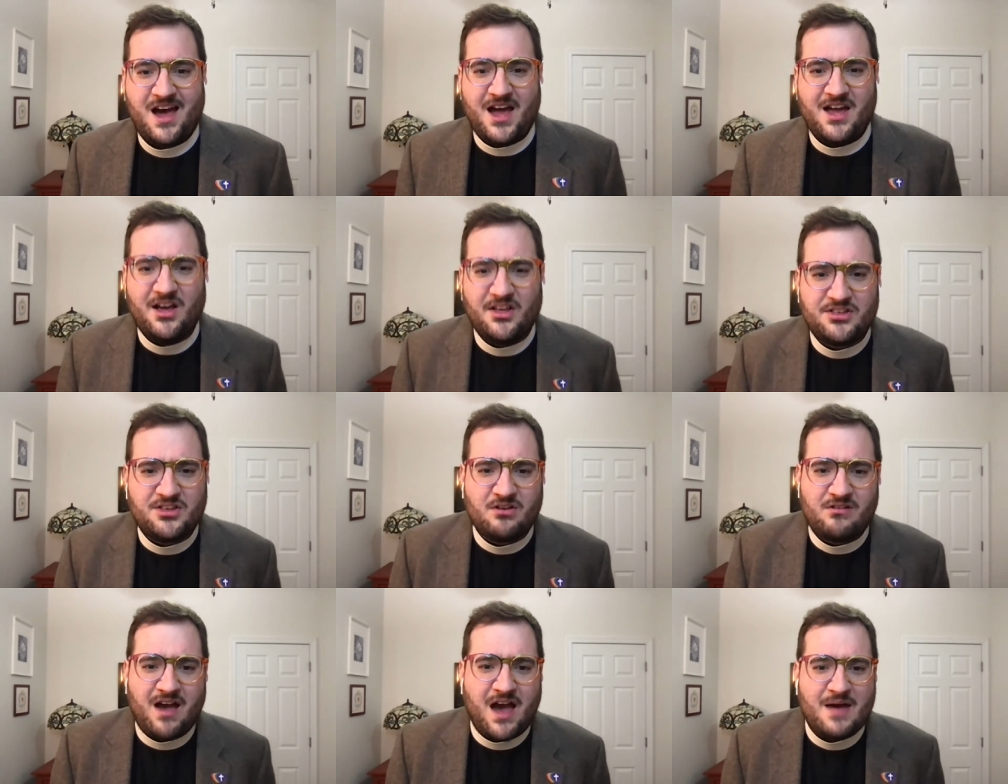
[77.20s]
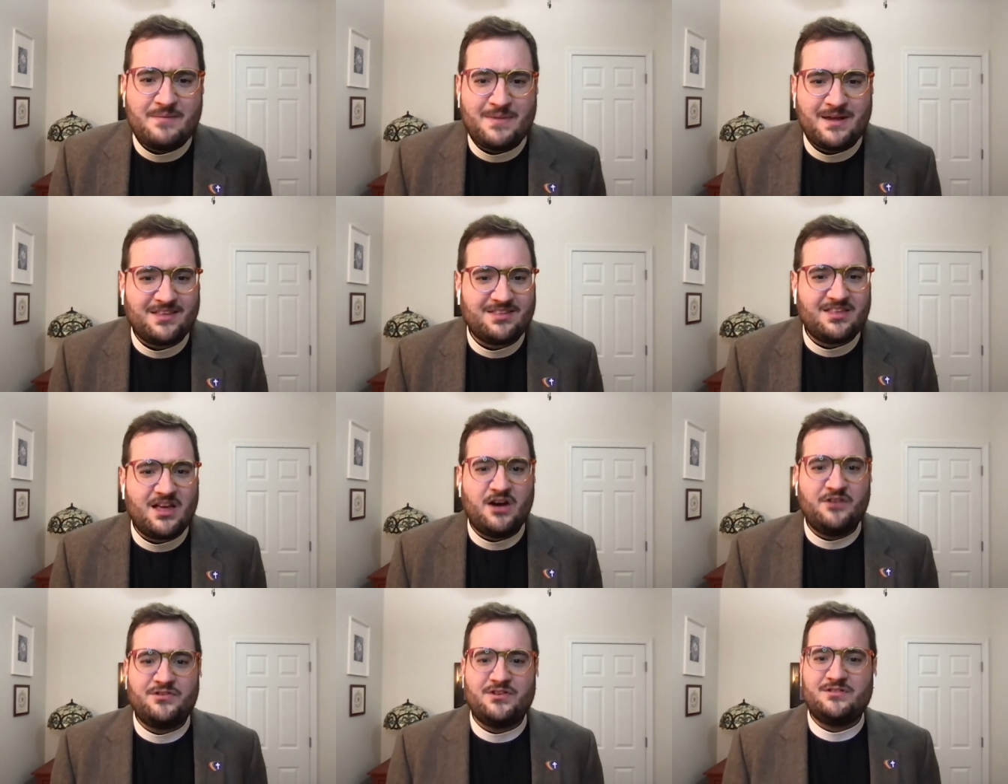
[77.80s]
I also got
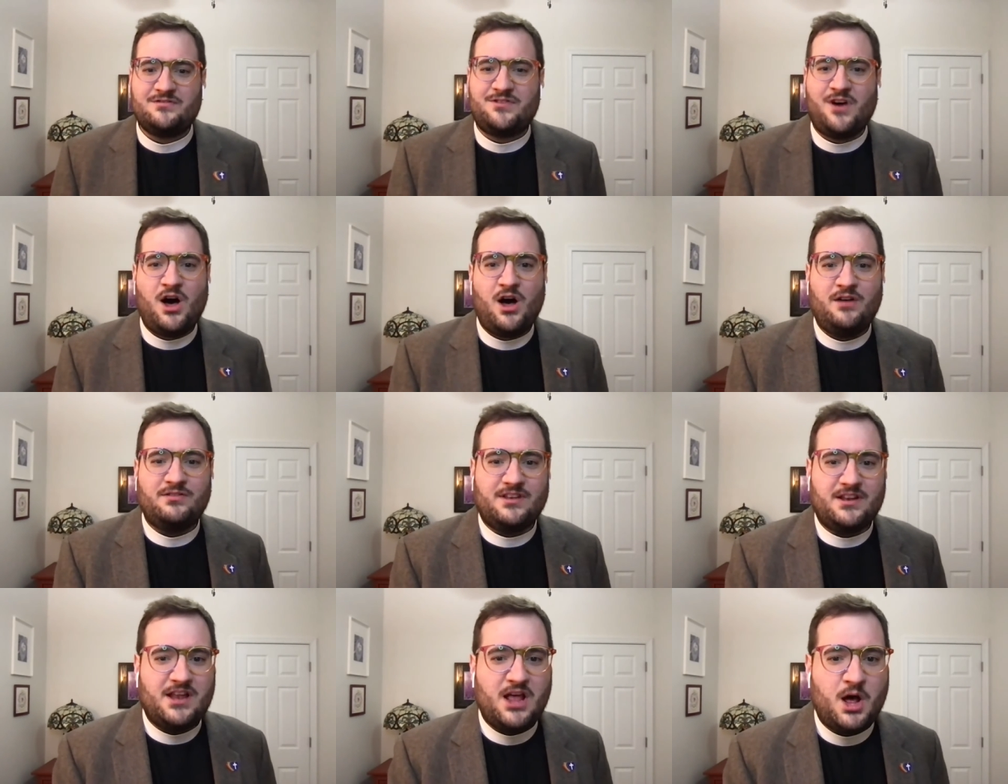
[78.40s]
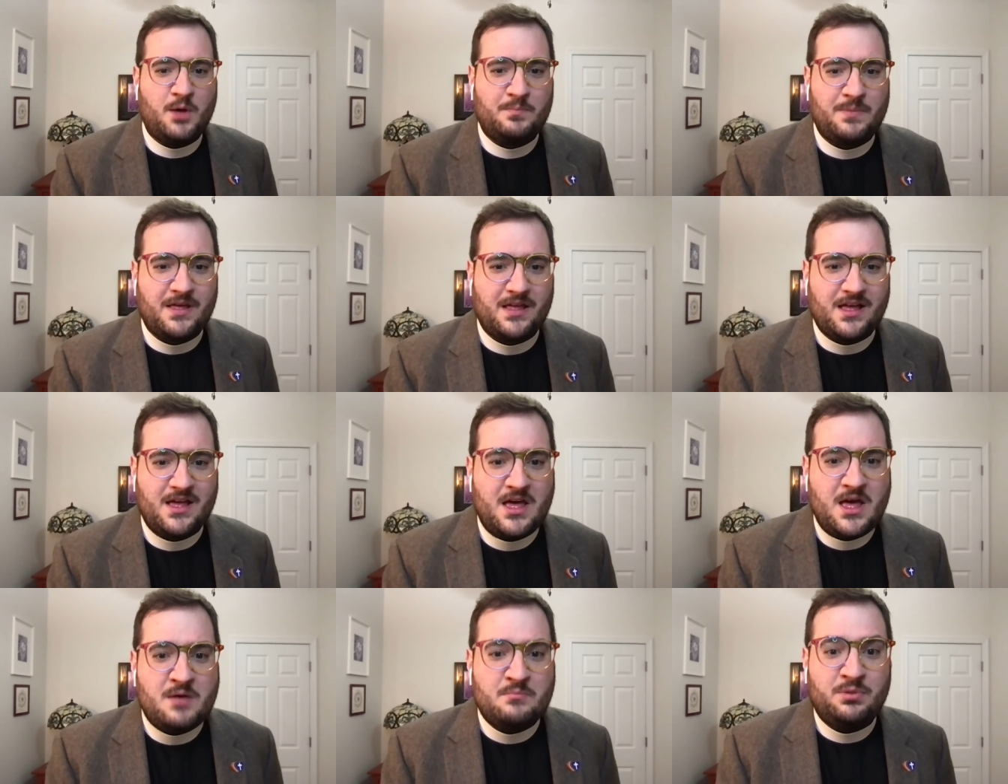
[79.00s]
myself involved in helping
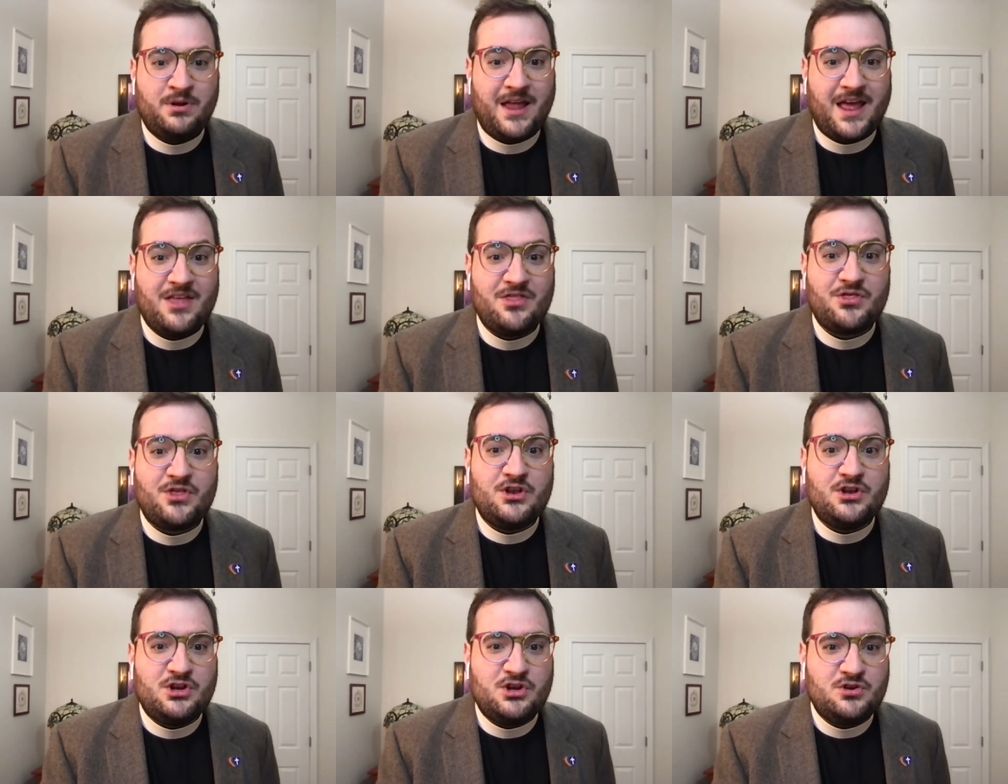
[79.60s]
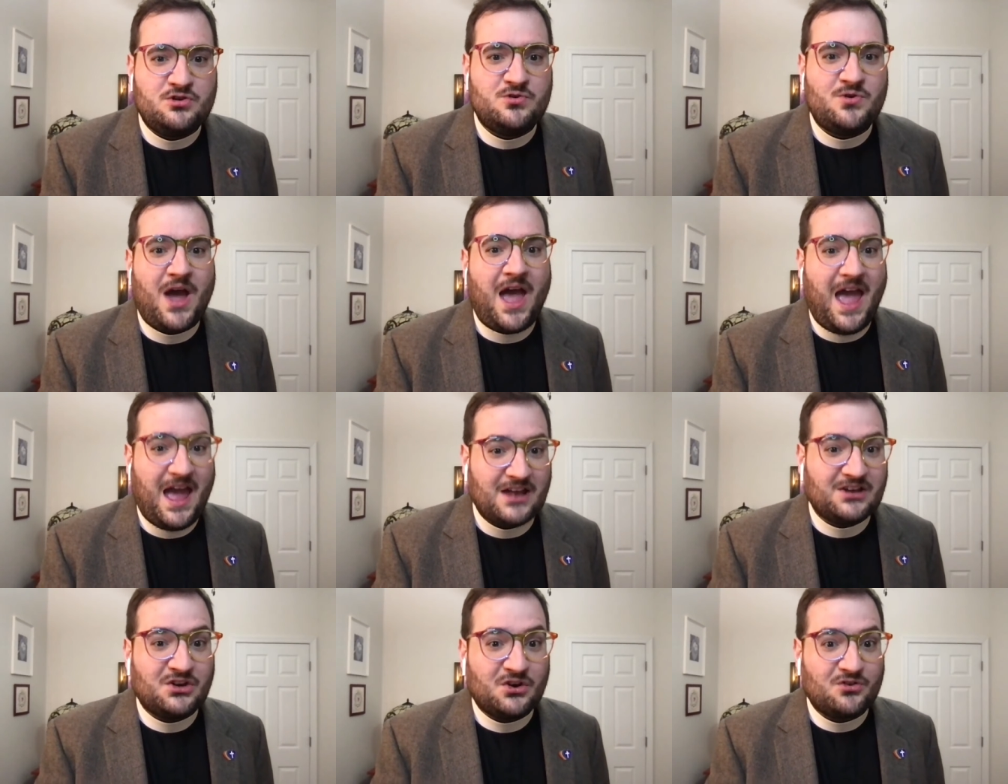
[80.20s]
plant the new
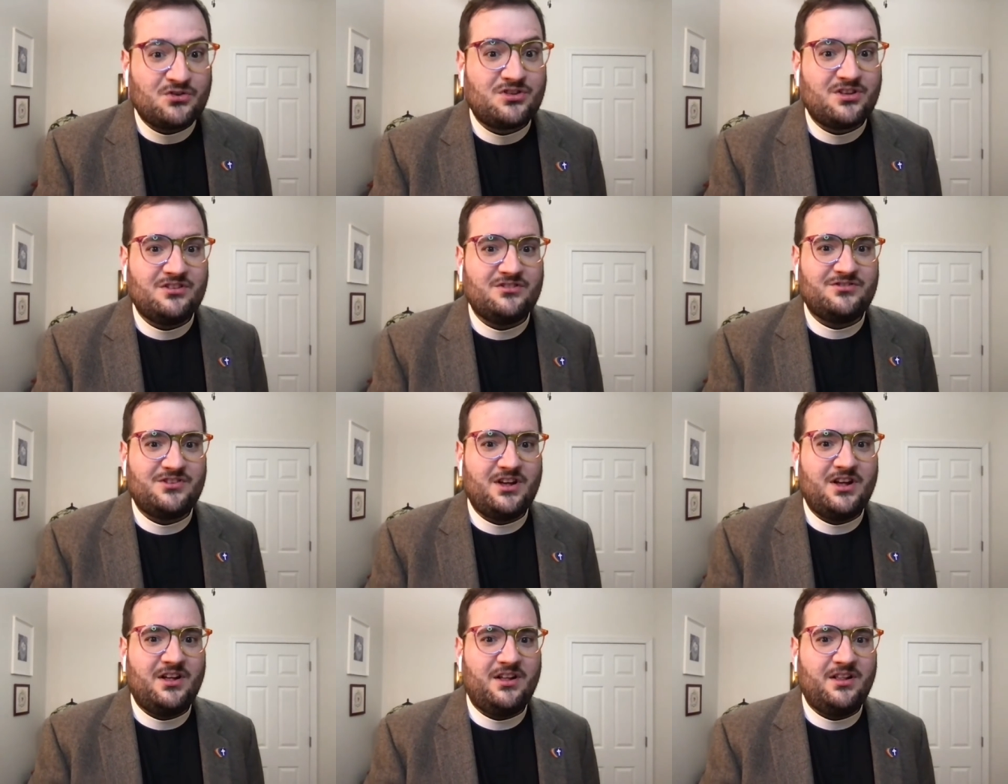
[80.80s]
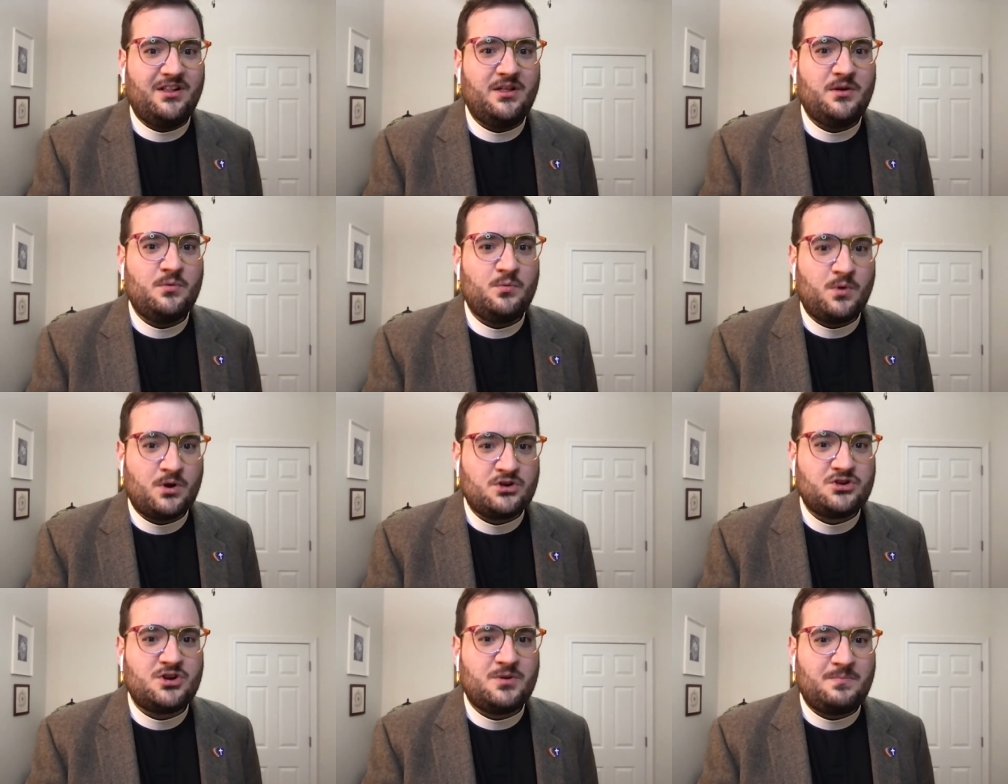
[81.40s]
Andersonville
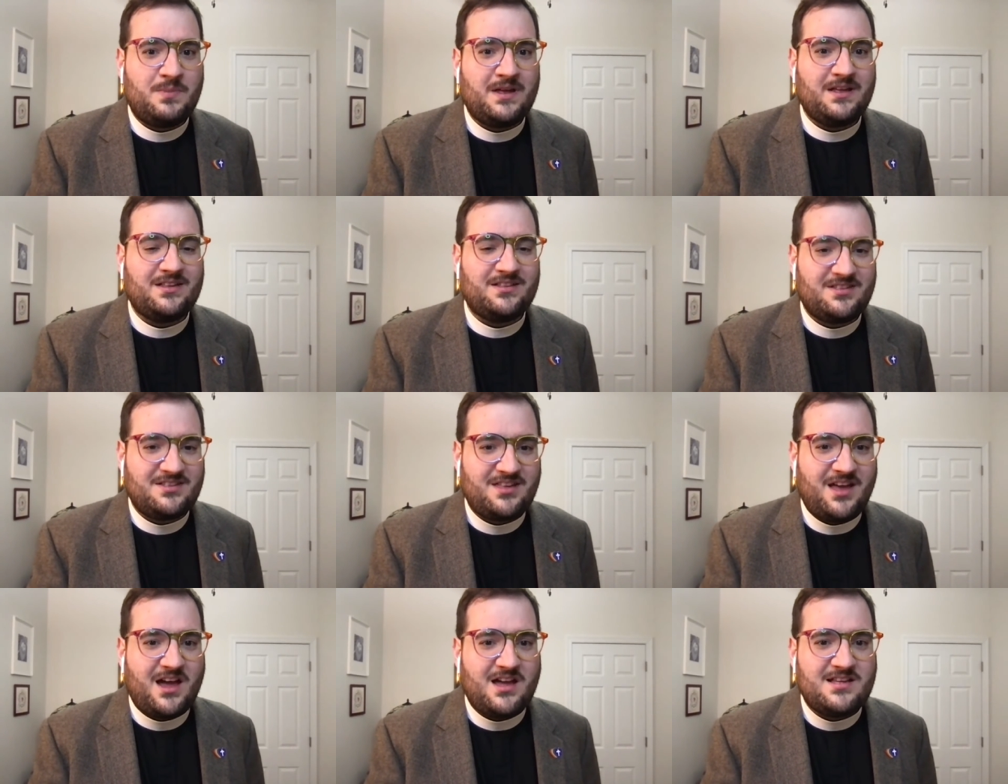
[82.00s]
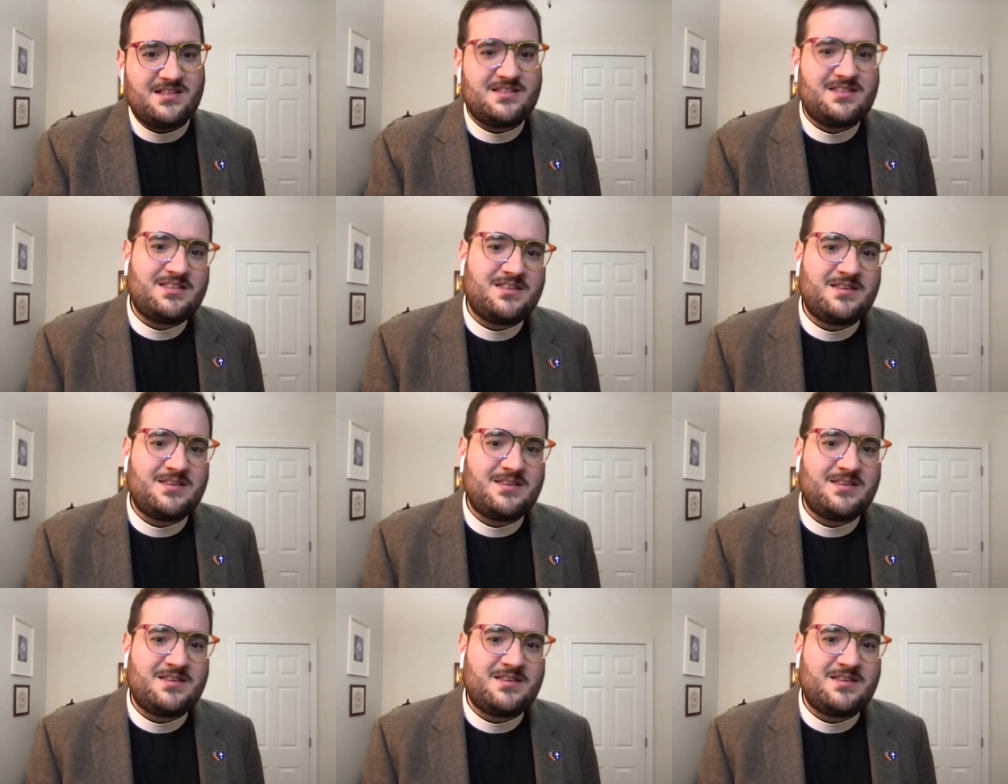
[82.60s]
worshiping site.